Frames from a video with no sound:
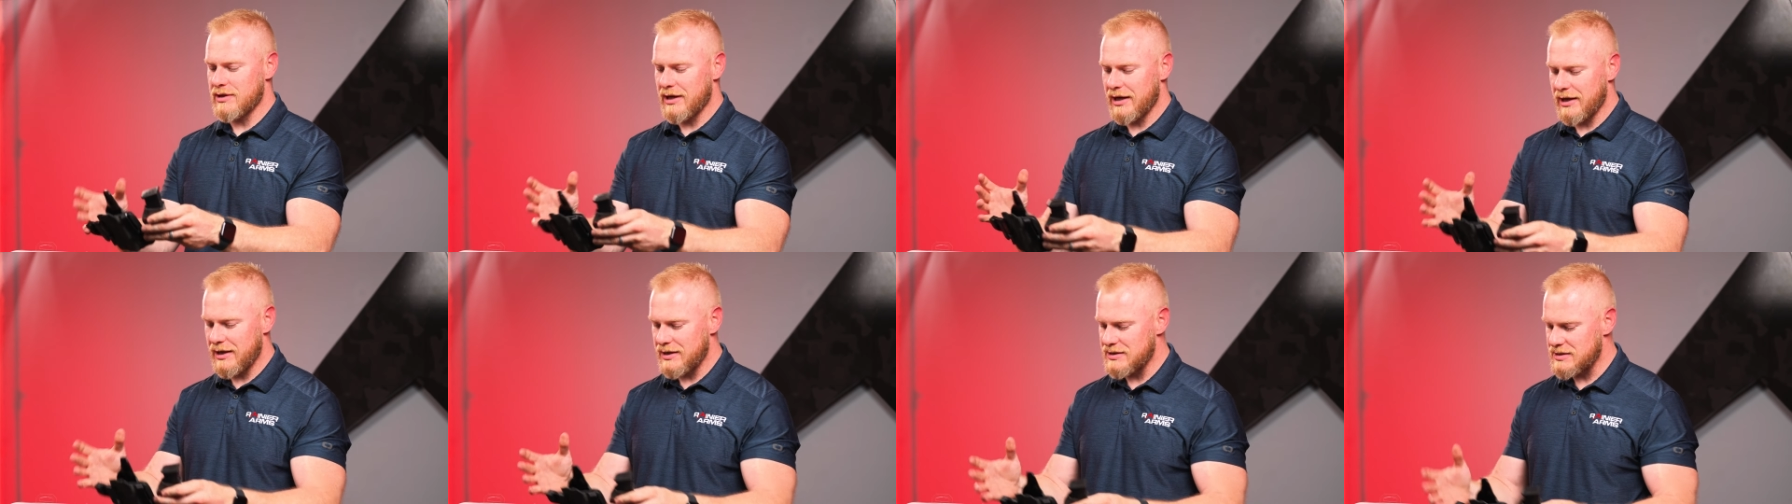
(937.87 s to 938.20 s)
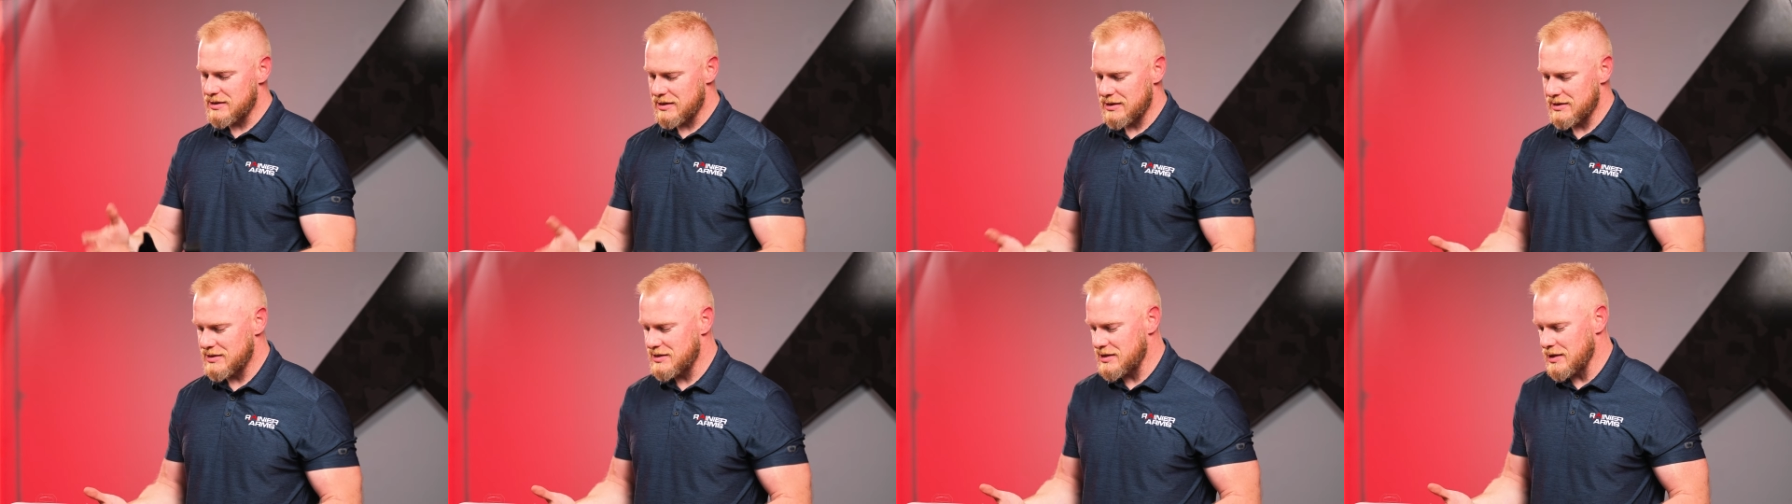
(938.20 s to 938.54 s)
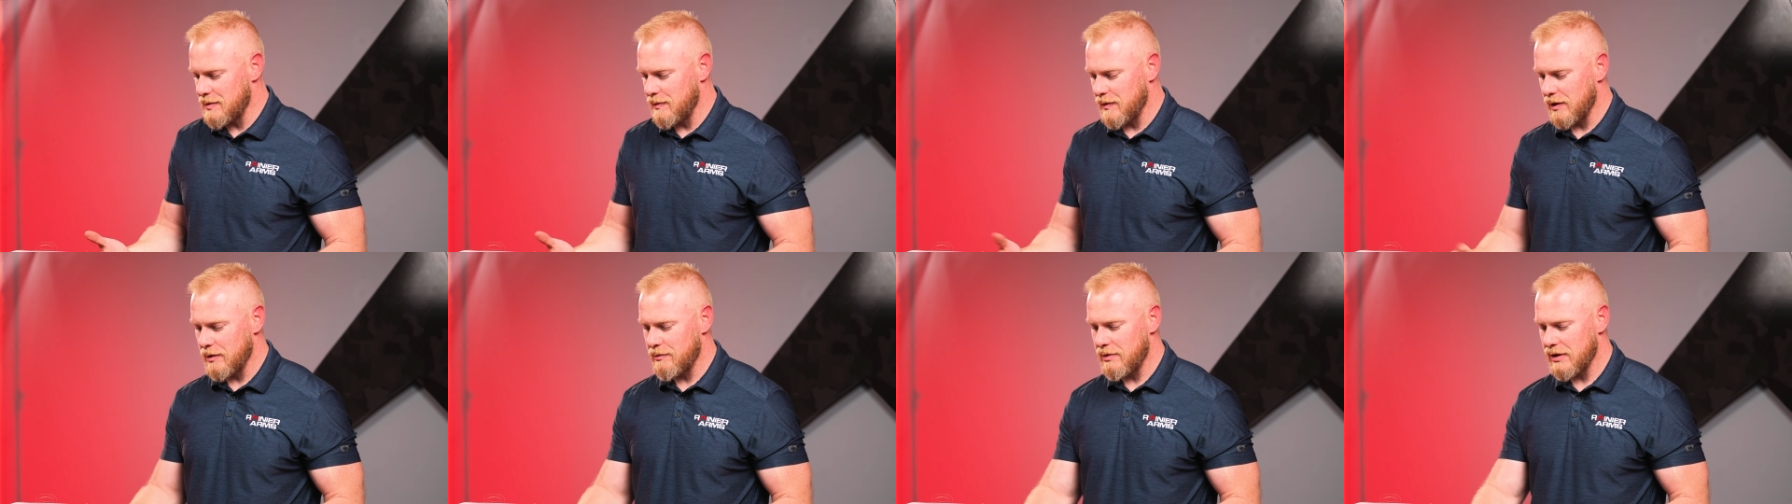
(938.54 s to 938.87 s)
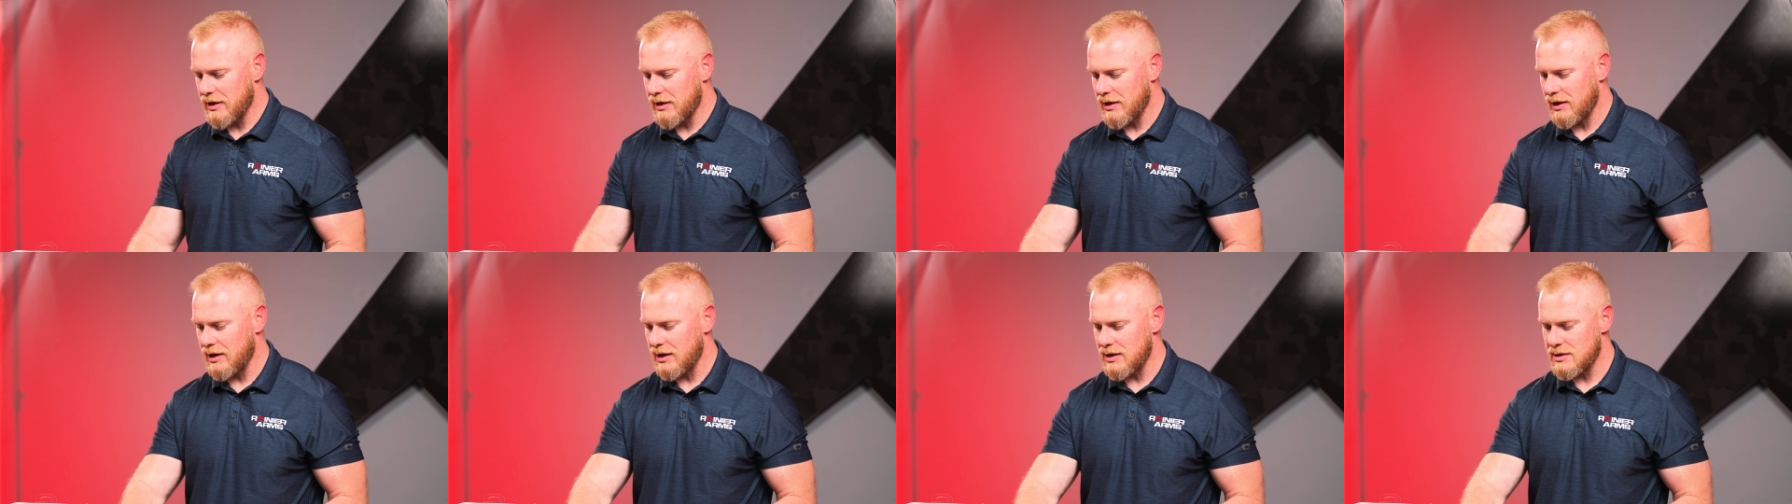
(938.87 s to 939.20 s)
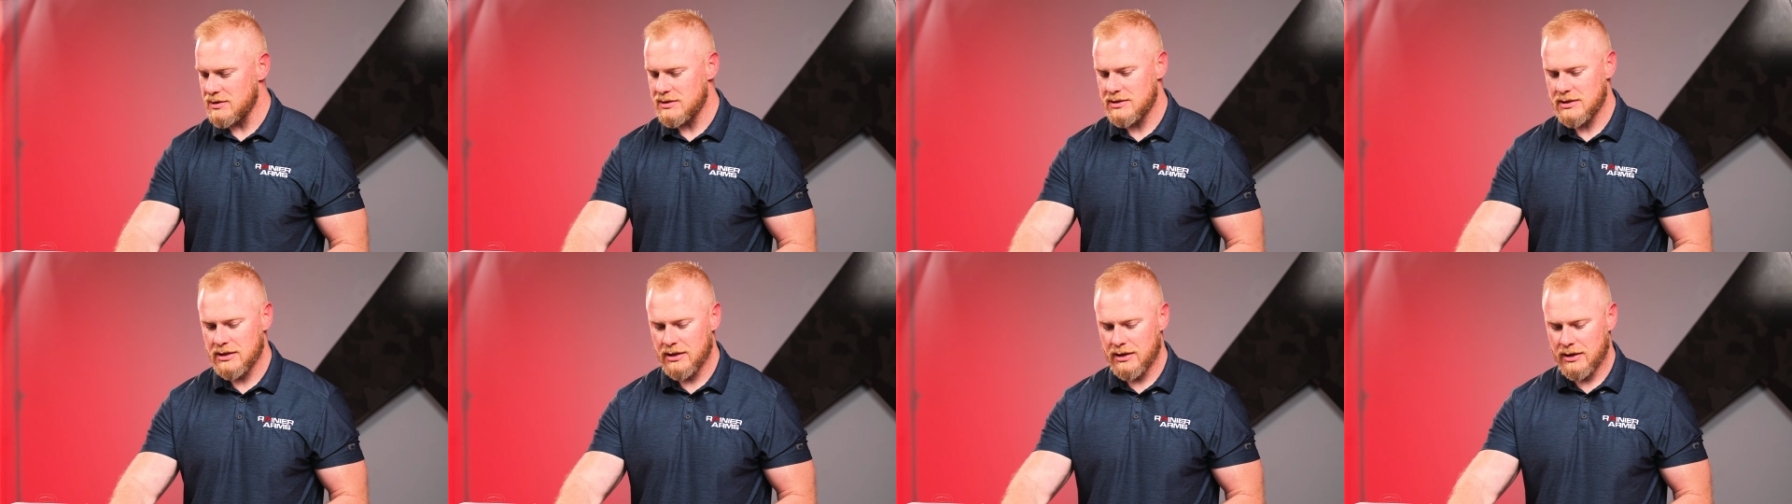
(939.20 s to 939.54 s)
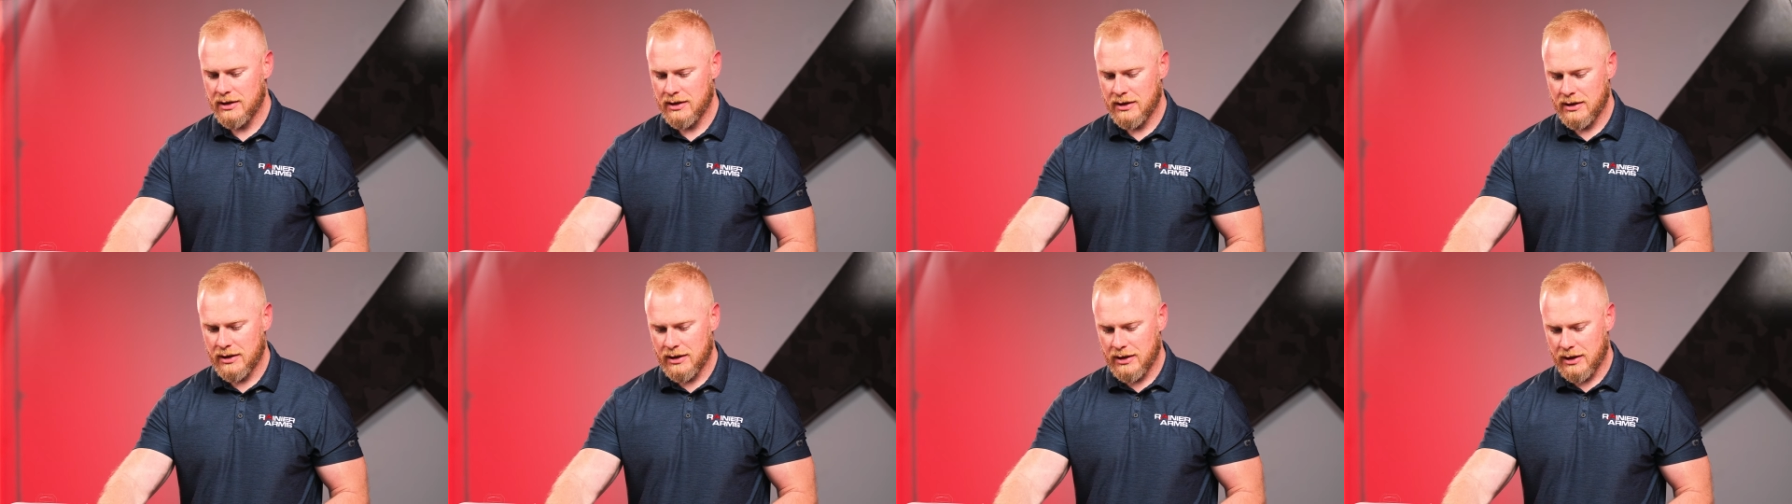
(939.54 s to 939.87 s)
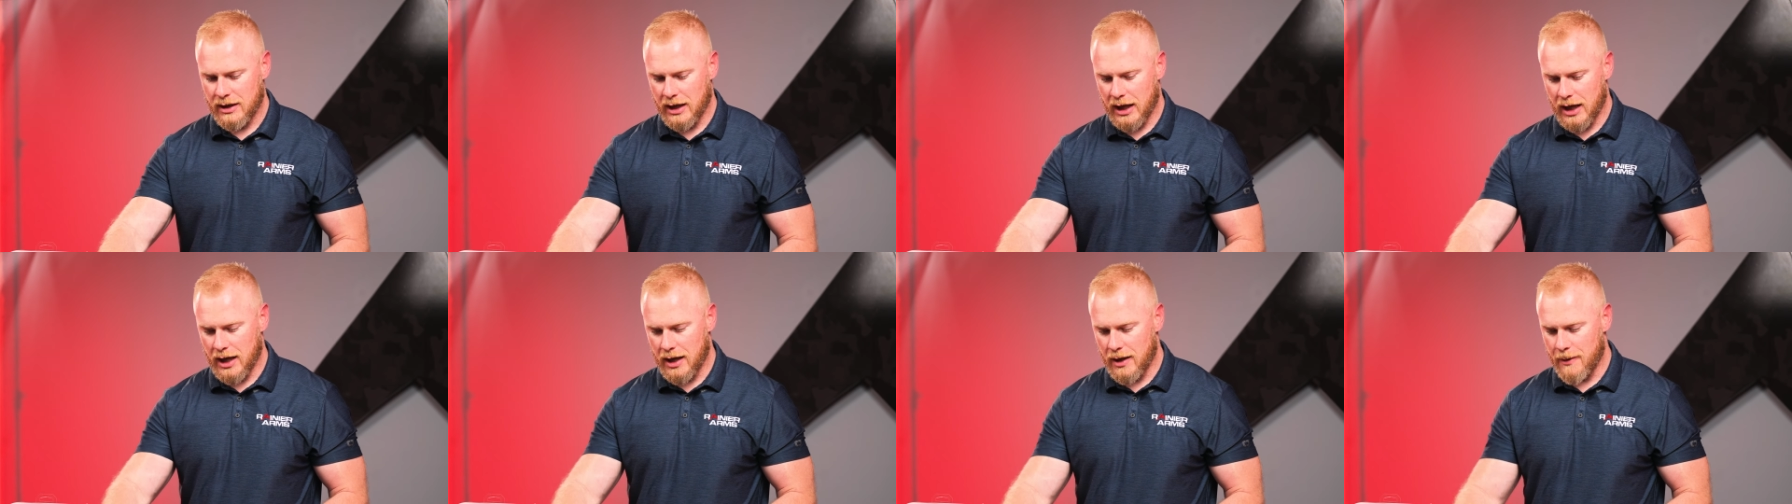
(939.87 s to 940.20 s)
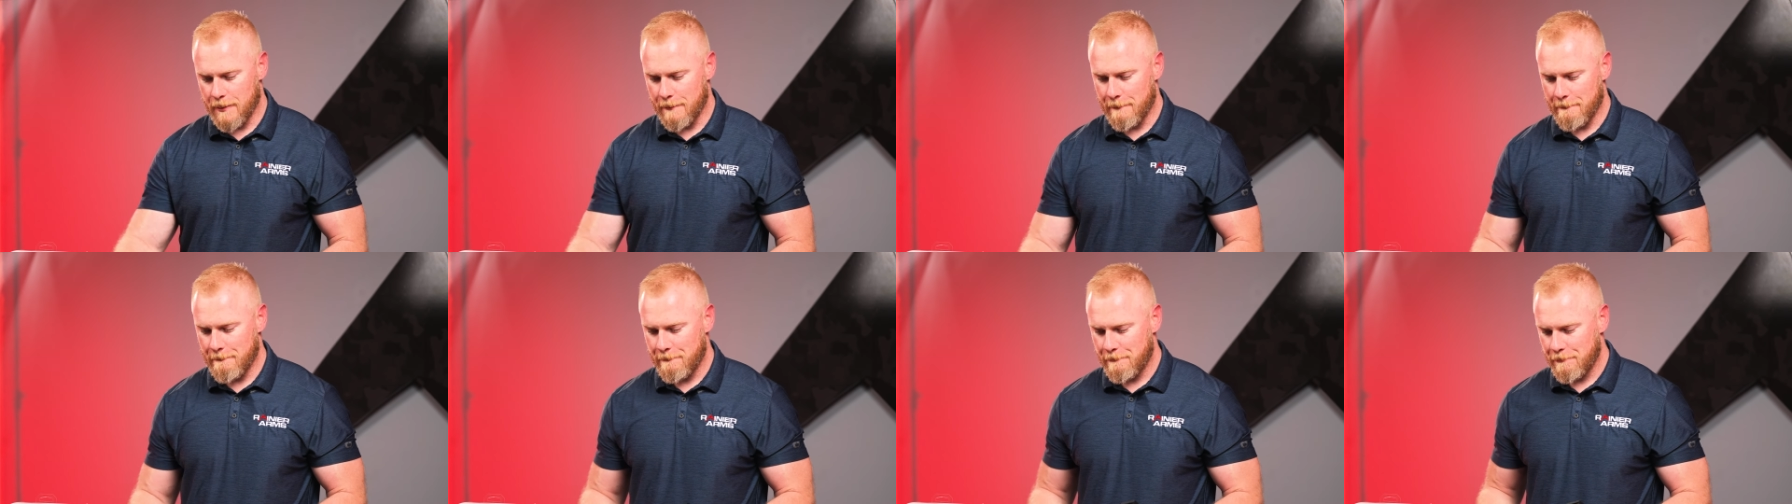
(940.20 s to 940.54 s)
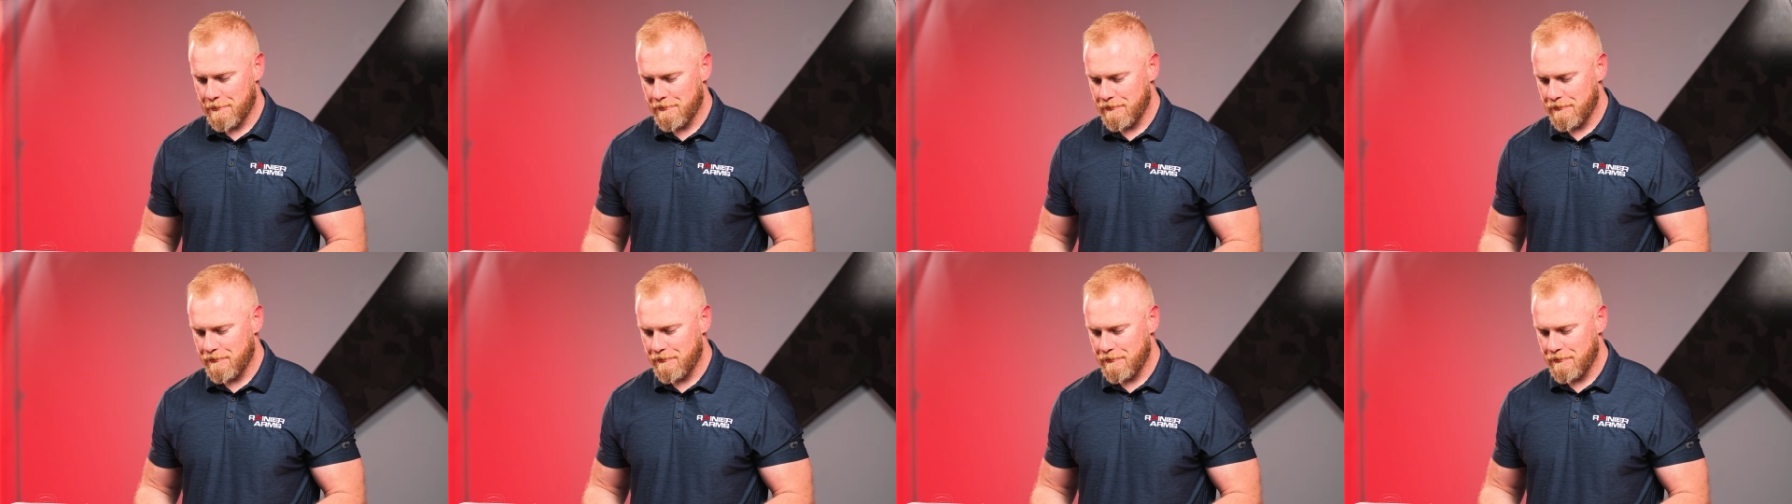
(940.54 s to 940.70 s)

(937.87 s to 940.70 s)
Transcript: and it's simply because I've